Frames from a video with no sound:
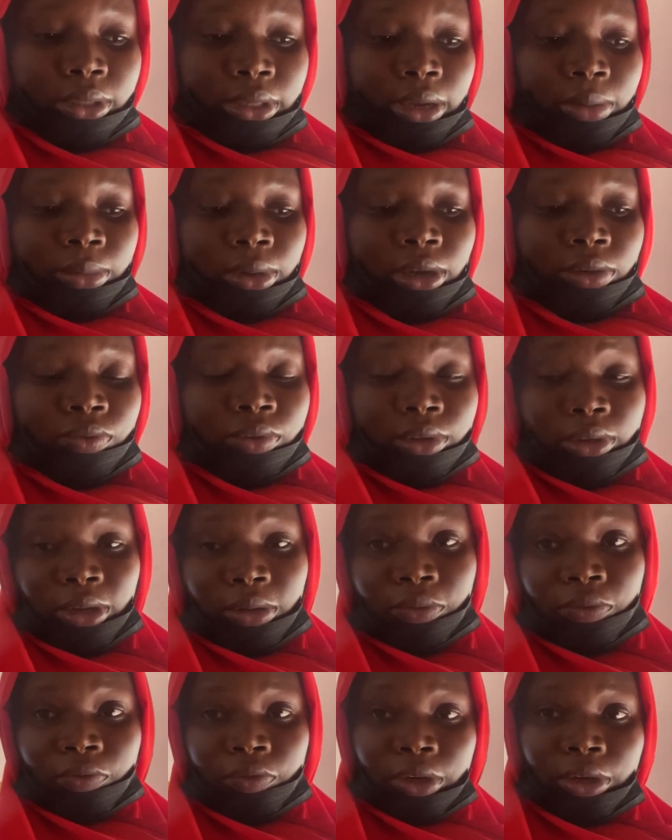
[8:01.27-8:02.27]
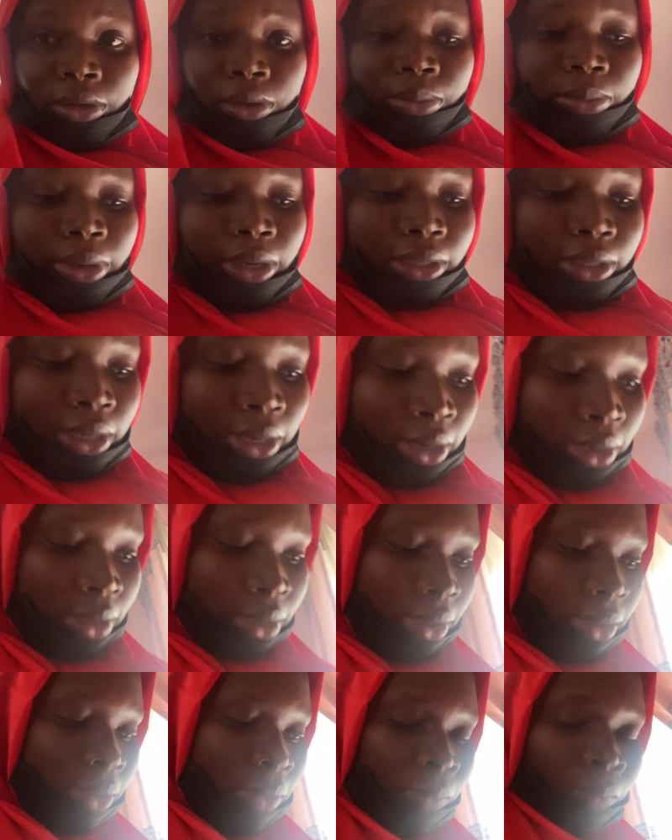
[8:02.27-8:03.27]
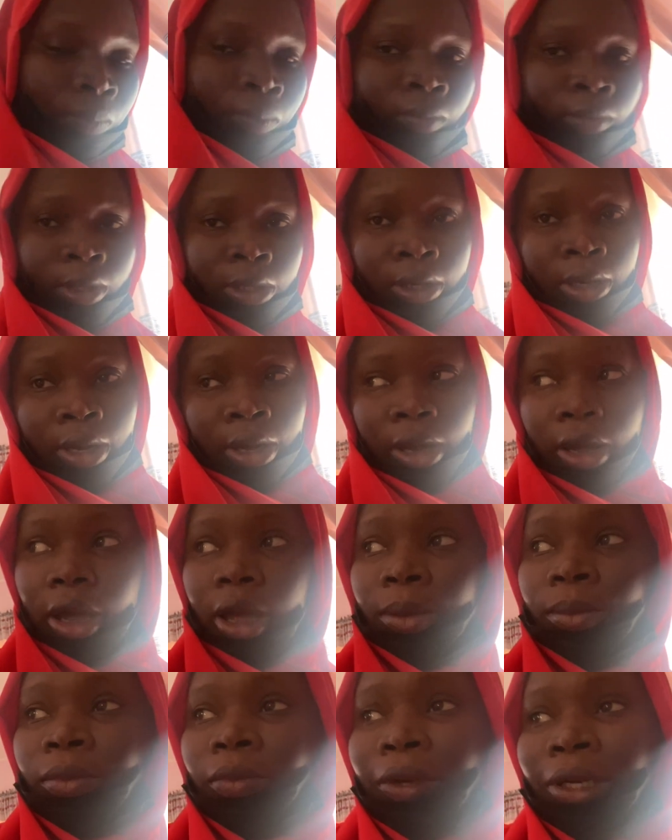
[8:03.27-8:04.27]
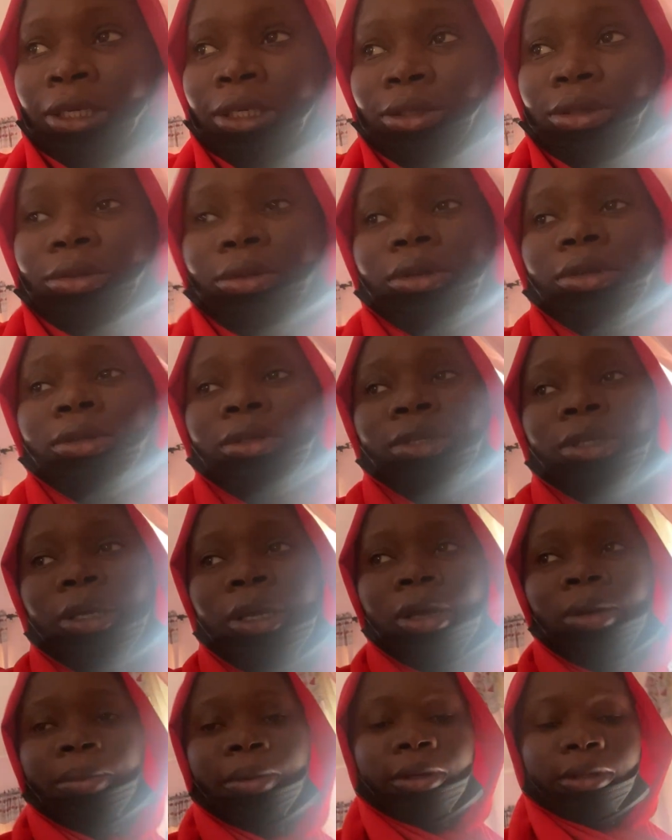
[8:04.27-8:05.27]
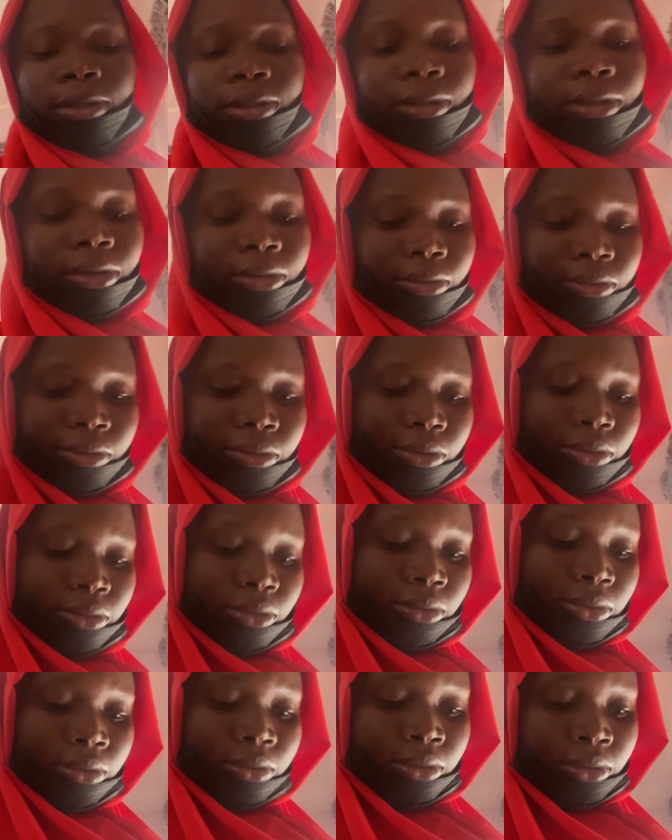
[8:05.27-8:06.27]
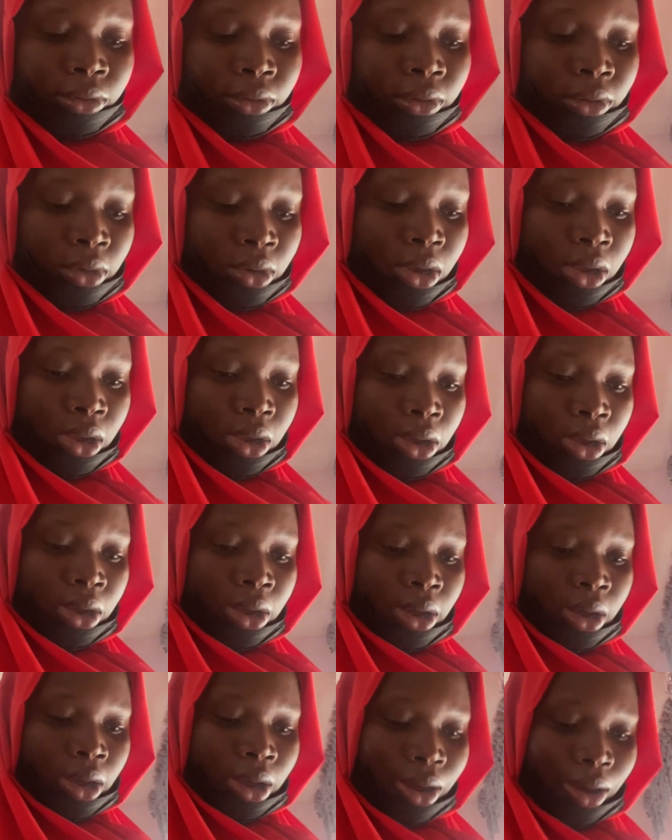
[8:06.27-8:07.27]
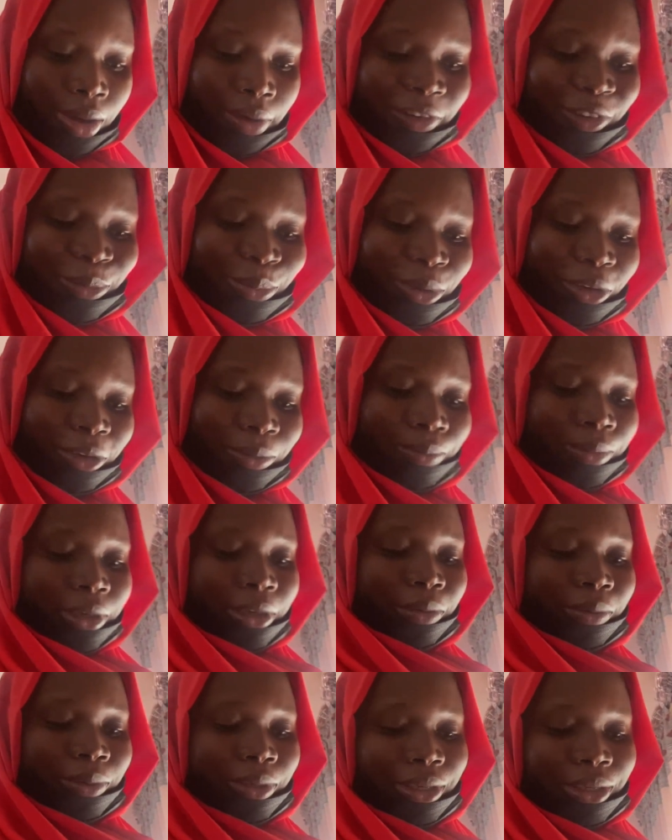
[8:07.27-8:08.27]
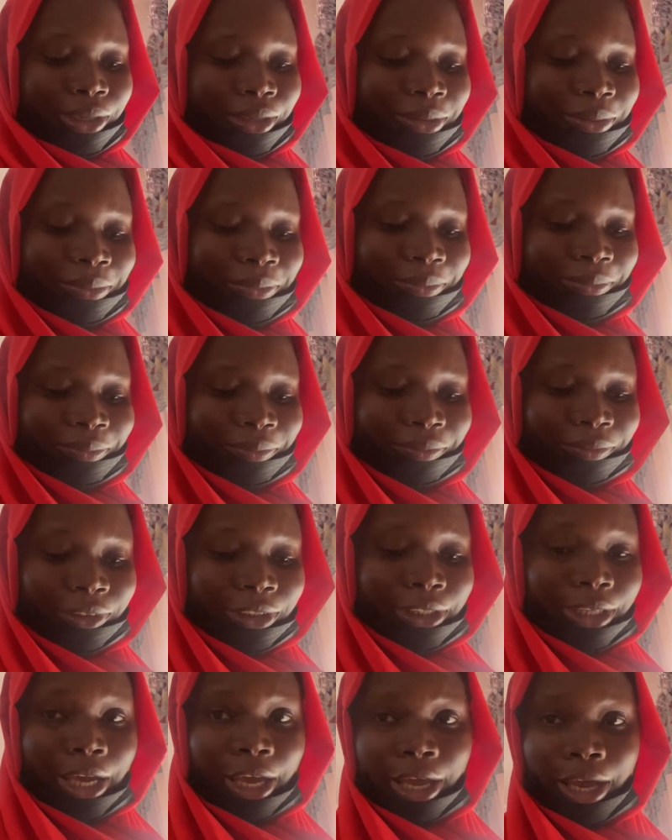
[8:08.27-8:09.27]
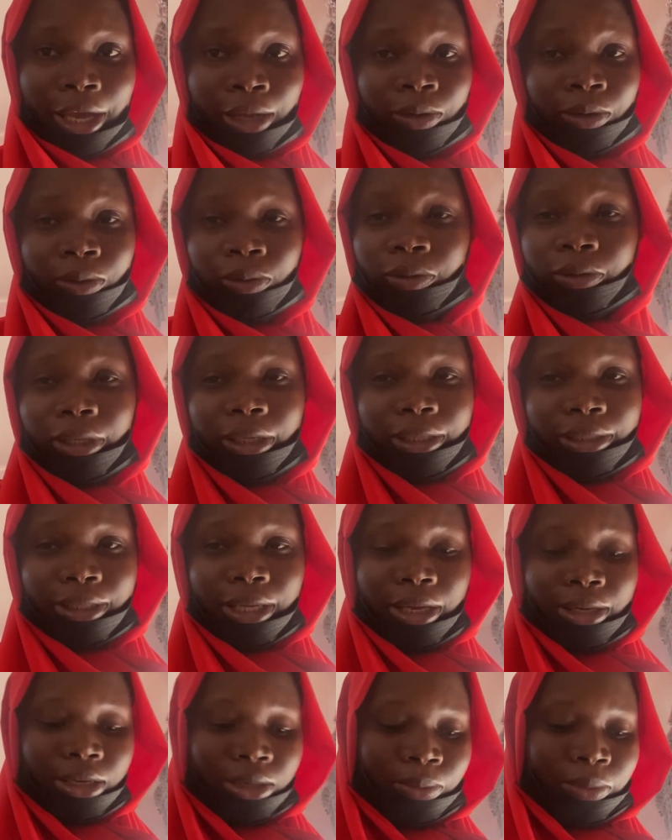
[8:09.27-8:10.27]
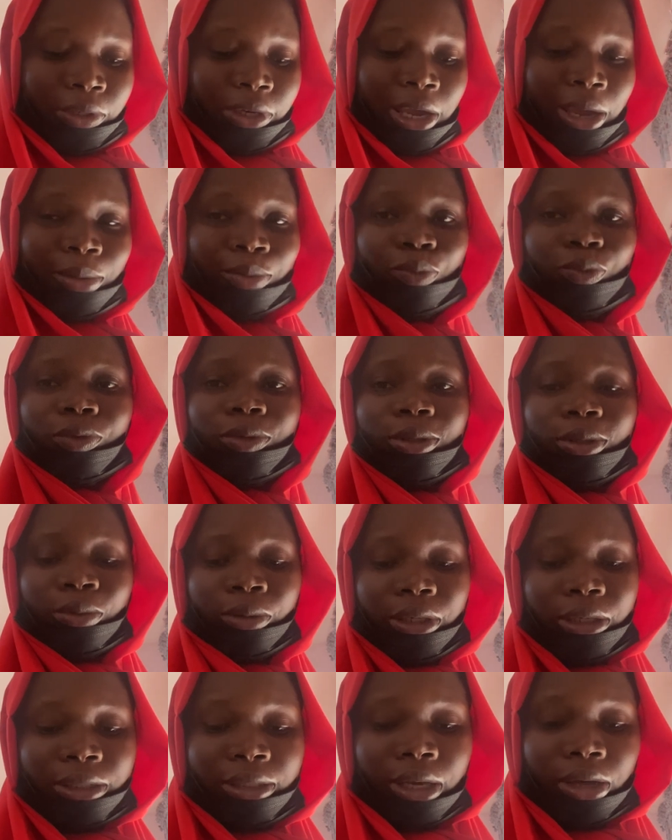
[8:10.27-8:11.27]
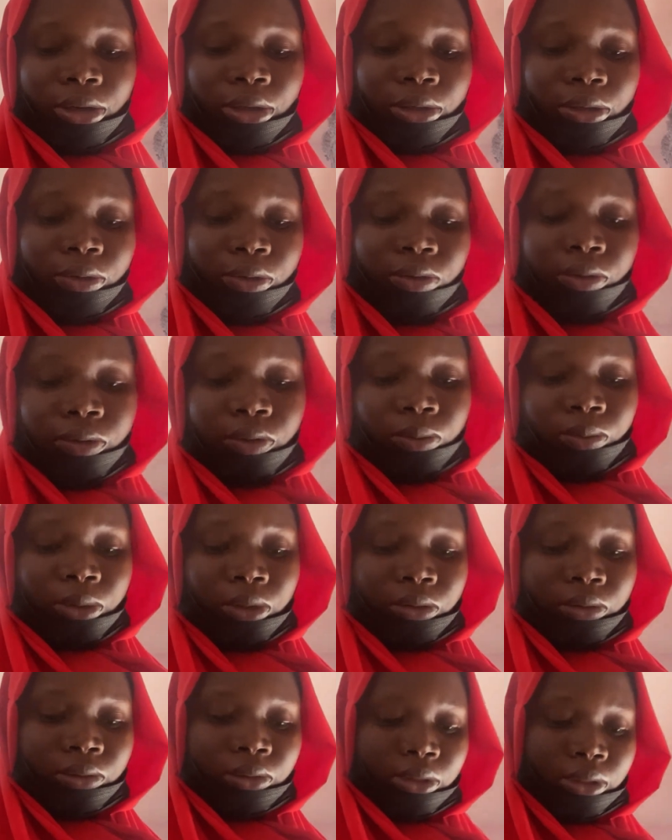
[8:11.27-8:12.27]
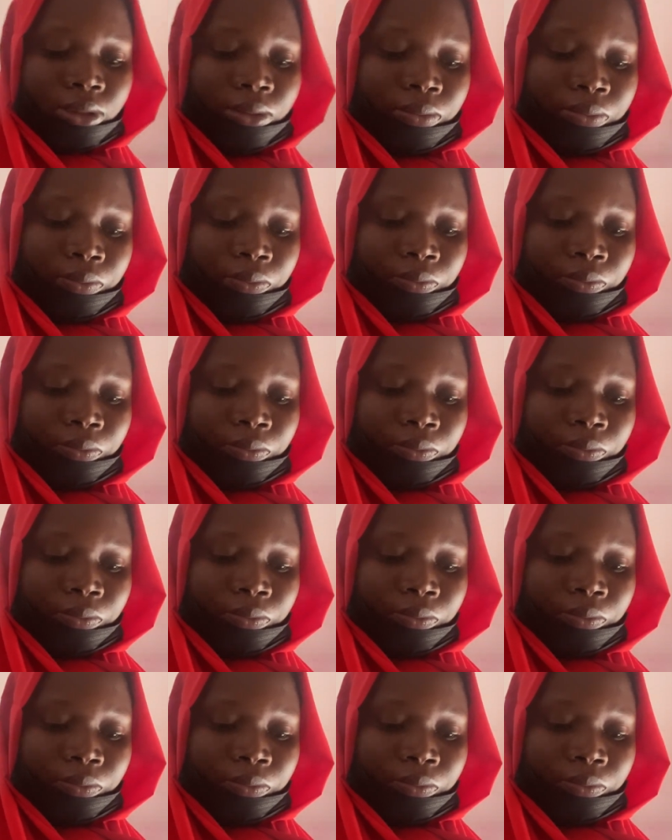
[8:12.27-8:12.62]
I'm having a very bad headache. I'm ready to go to the airport now, so I'll be on my way. I don't look excited, but I'm so excited to go to Maiduguri.